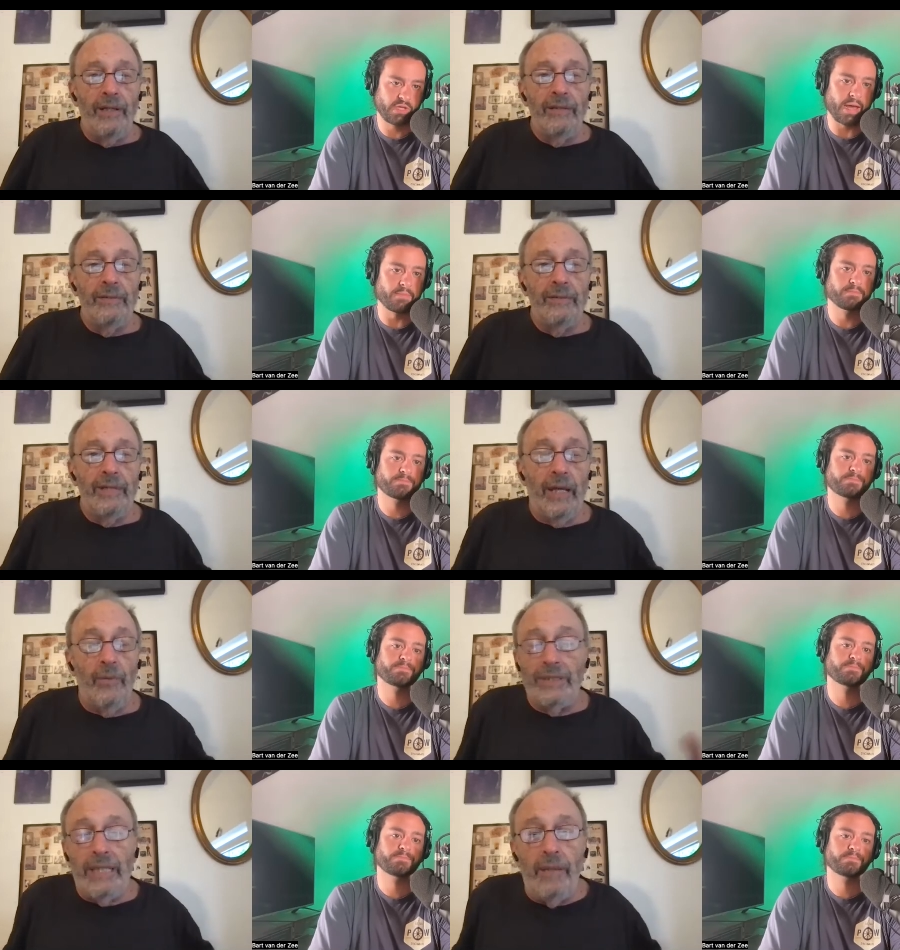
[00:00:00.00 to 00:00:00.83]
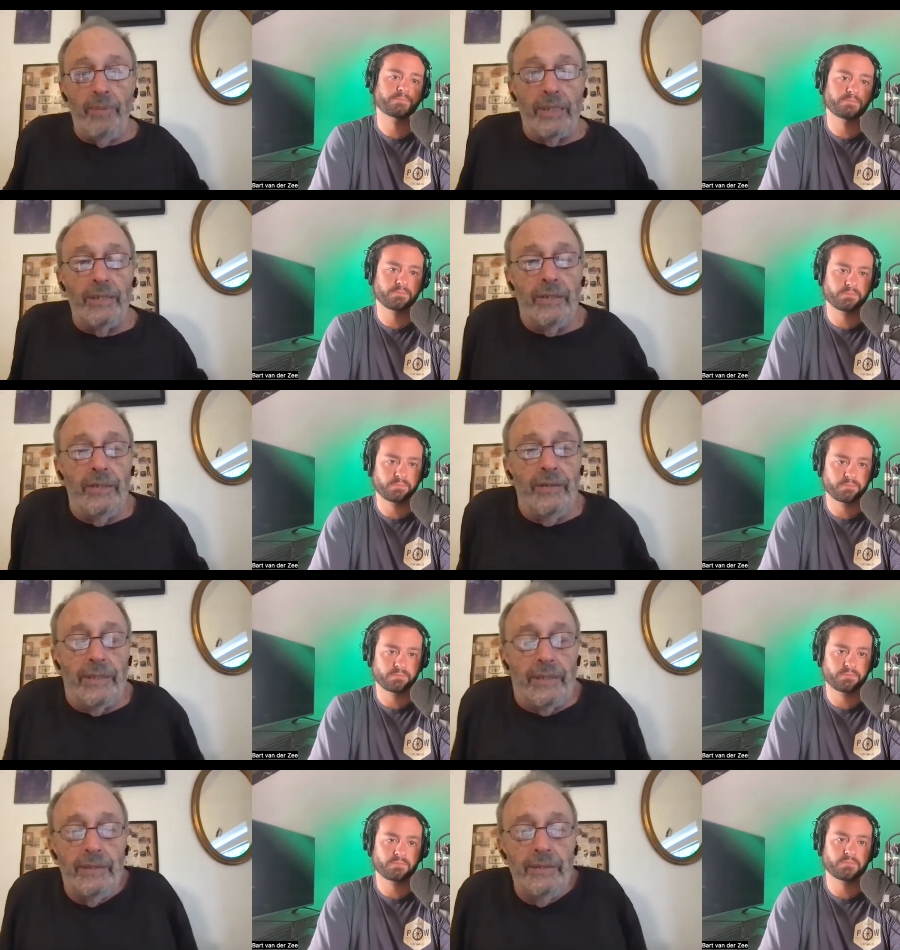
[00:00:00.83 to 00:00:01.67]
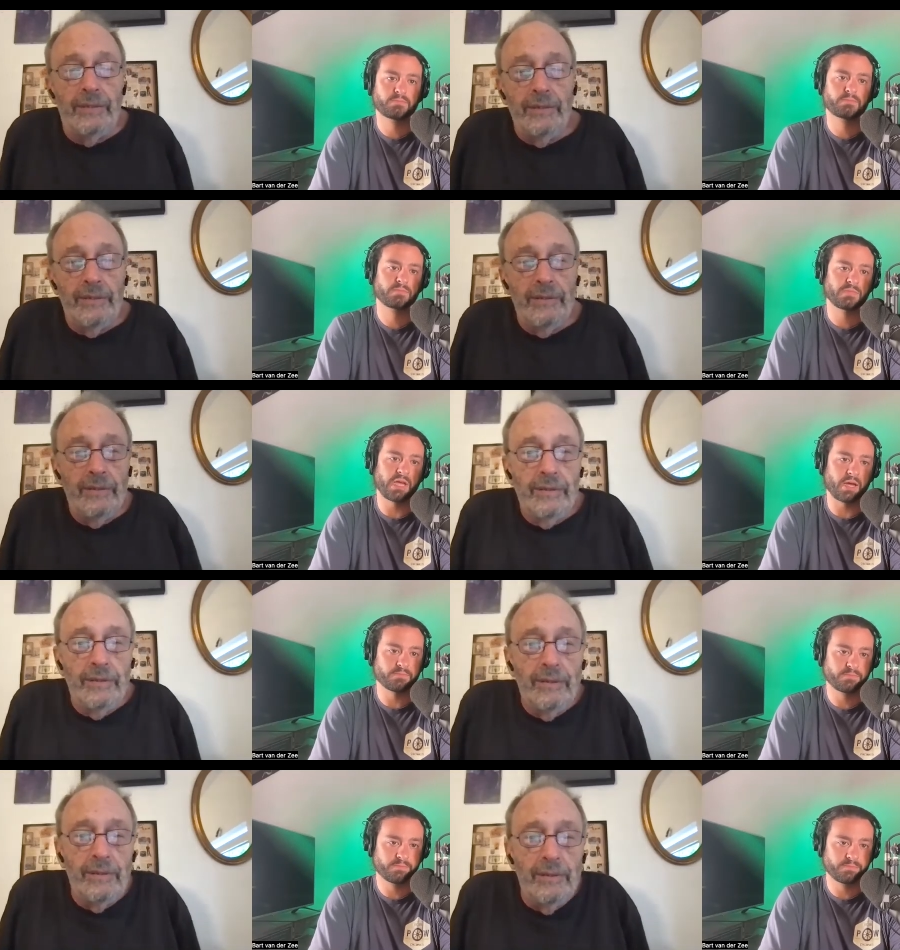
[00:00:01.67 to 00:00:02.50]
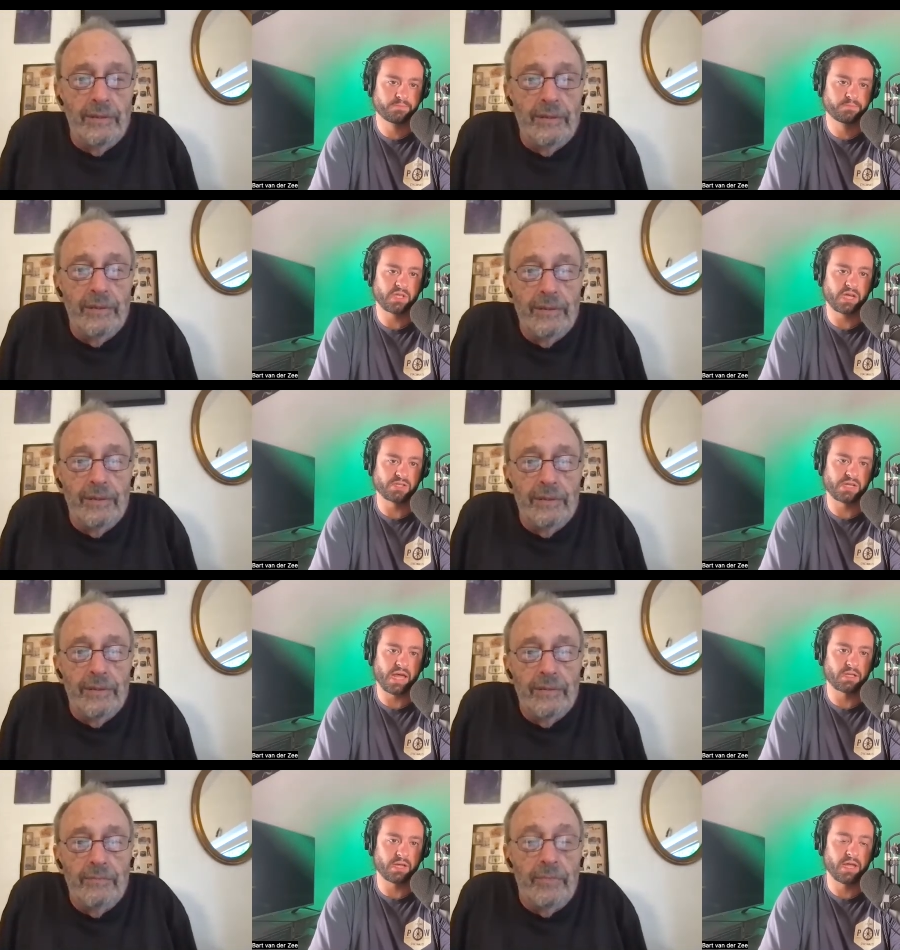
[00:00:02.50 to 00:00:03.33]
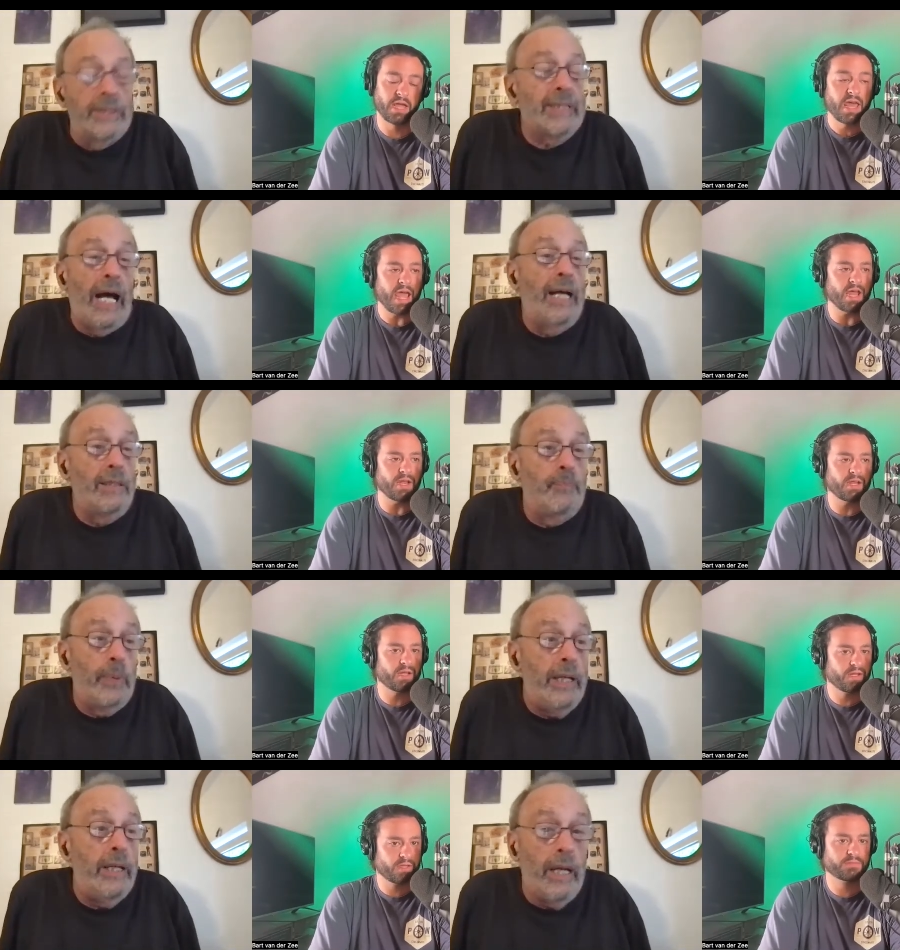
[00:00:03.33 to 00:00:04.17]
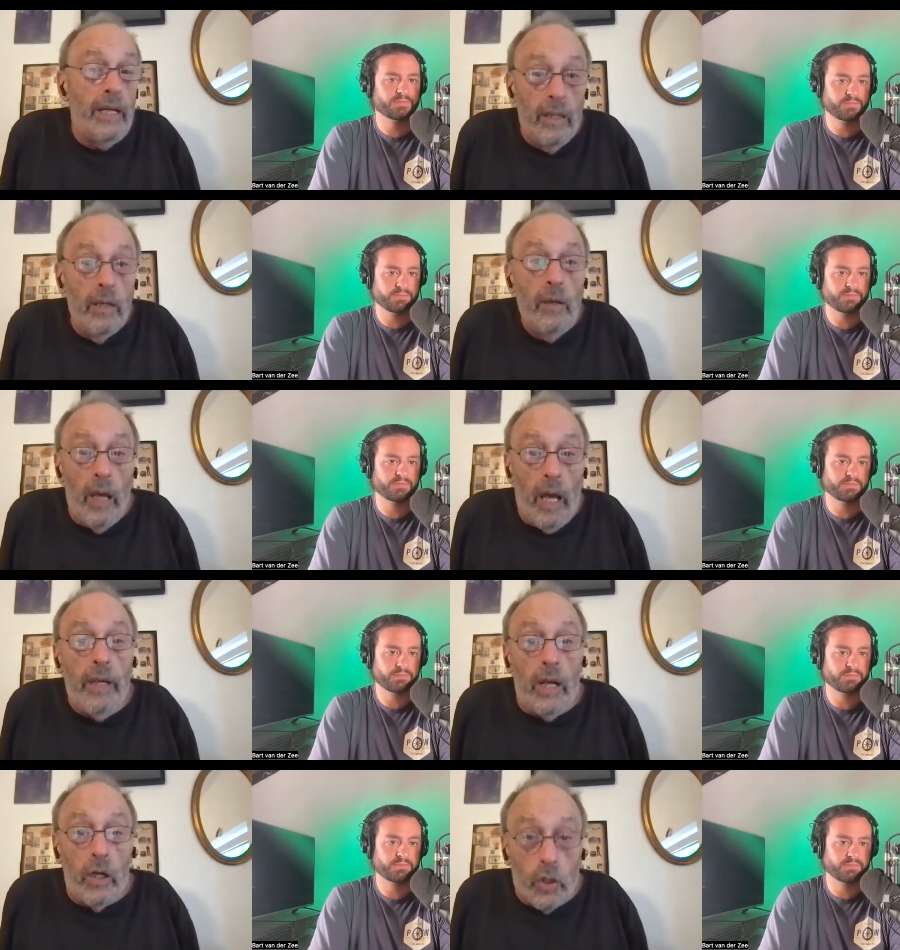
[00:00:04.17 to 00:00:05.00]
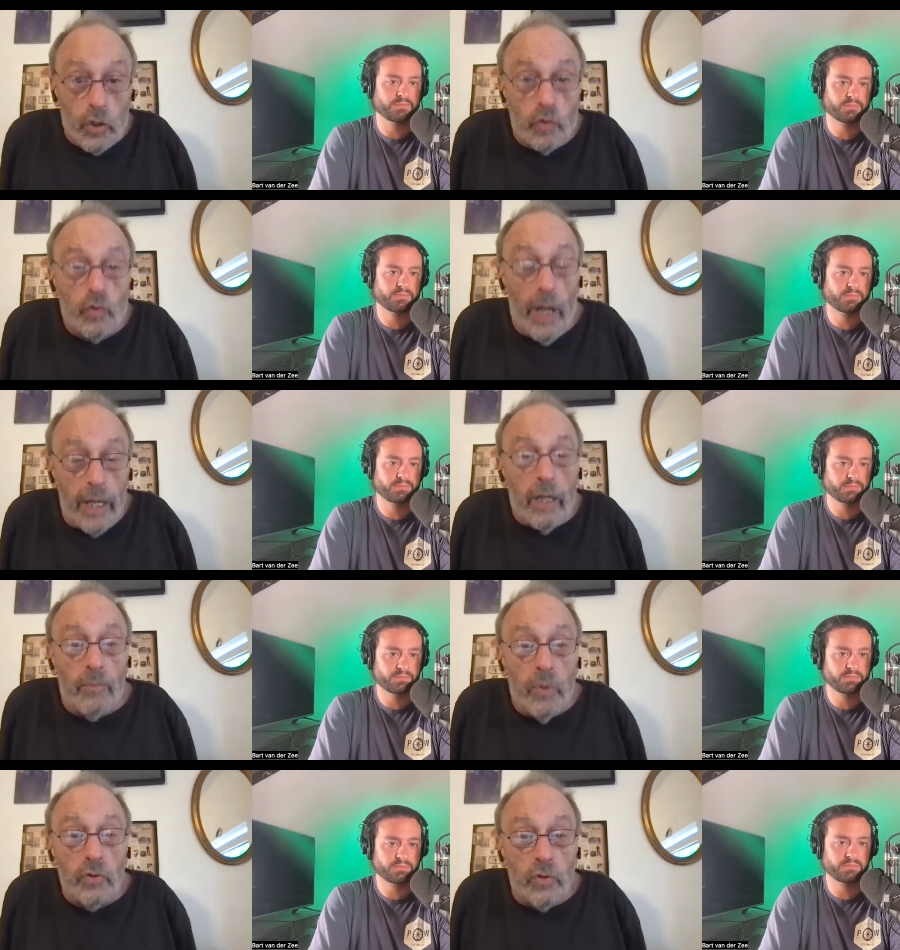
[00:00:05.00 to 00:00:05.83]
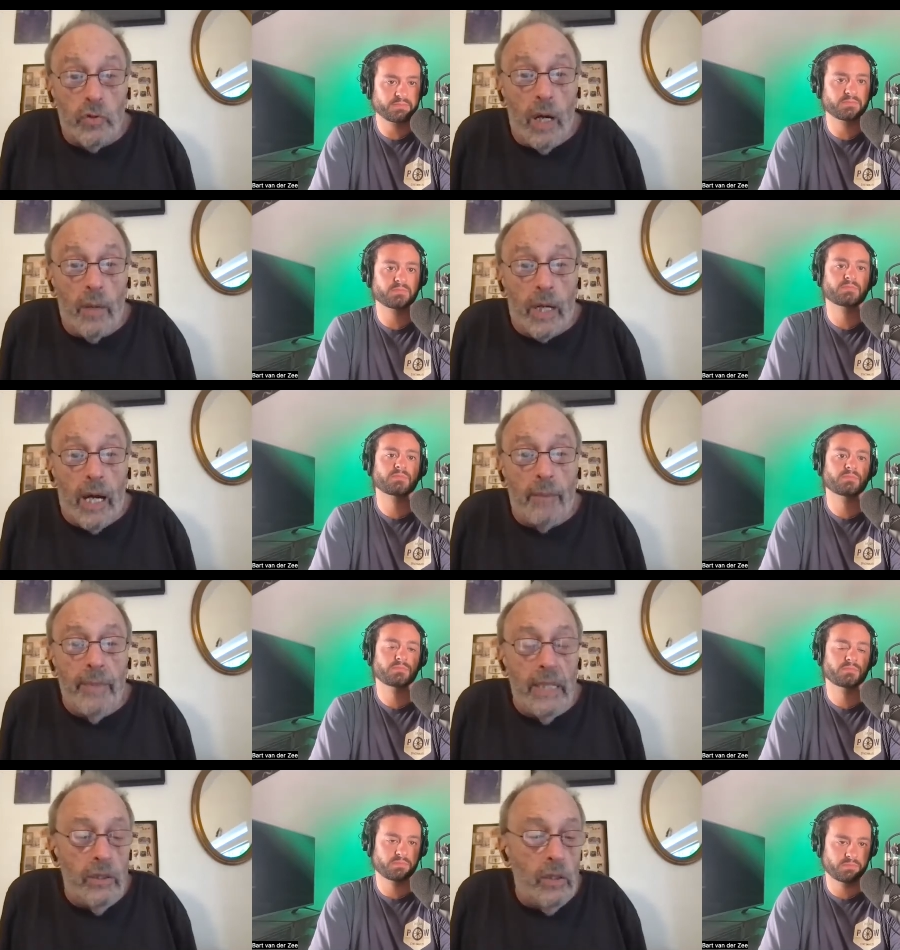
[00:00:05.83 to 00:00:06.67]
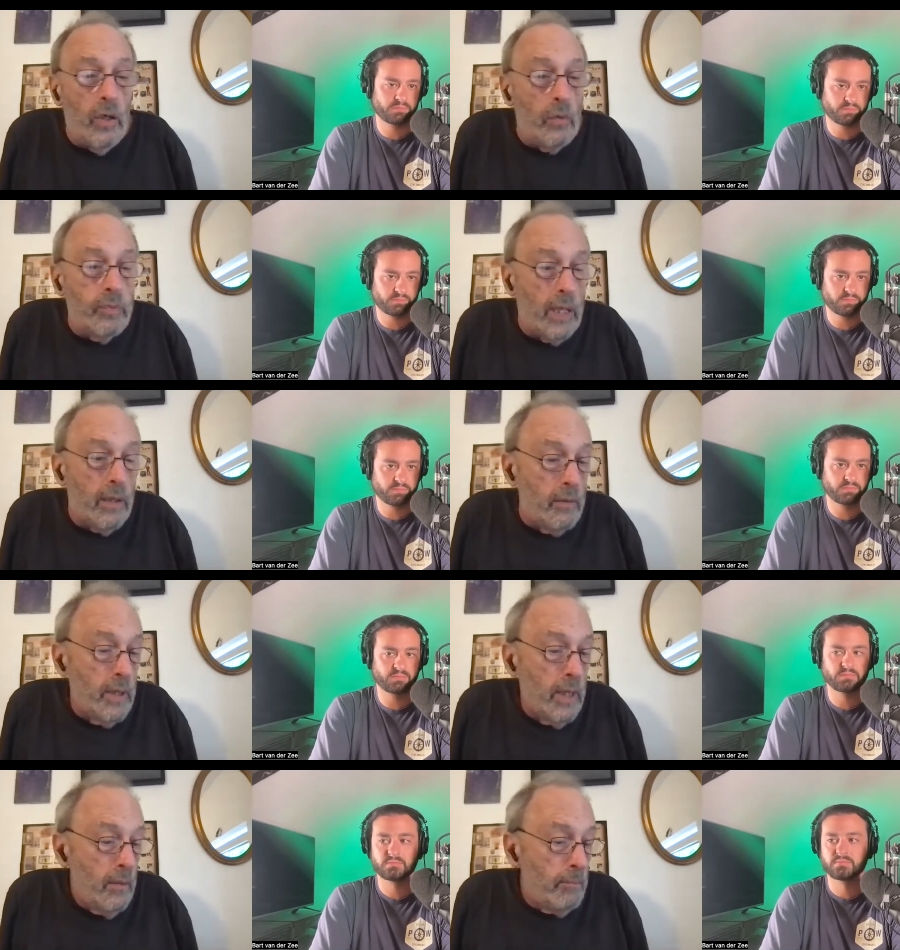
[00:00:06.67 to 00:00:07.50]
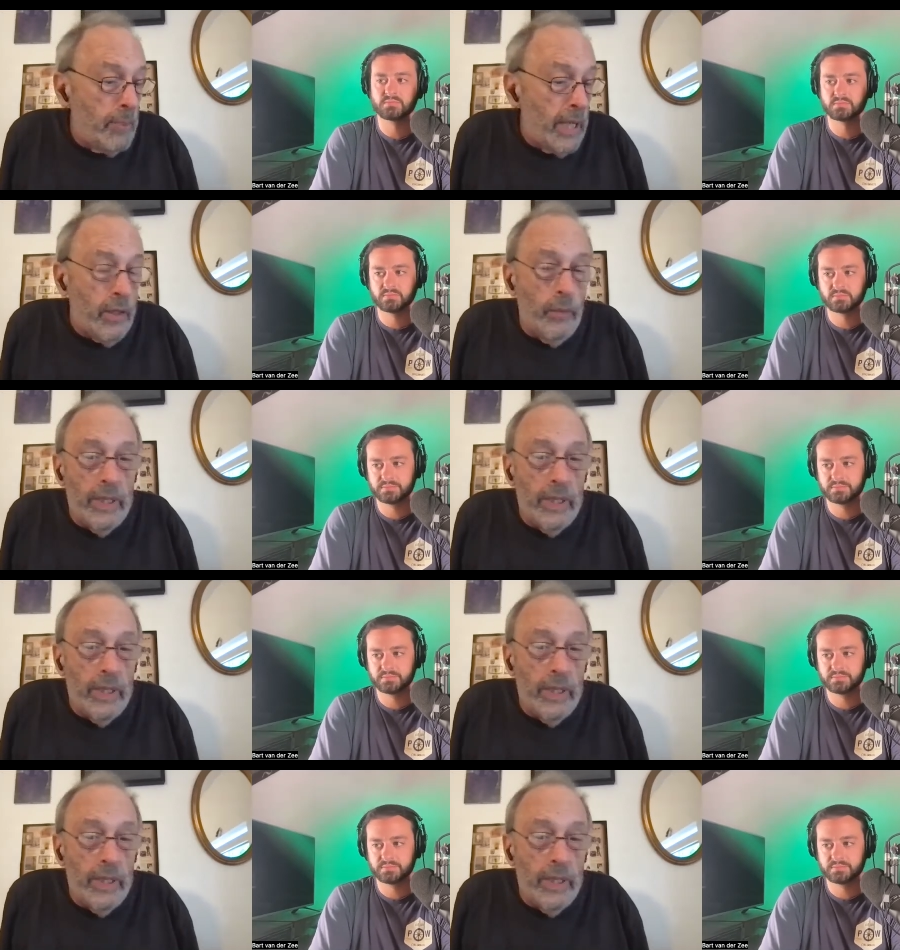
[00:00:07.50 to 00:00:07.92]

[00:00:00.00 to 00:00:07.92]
Speaker 1: yeah he was able to do it.
Speaker 2: Yeah. Yeah, exactly.
Speaker 1: Besides being an incredible drummer. I mean, you know, uh, Buddy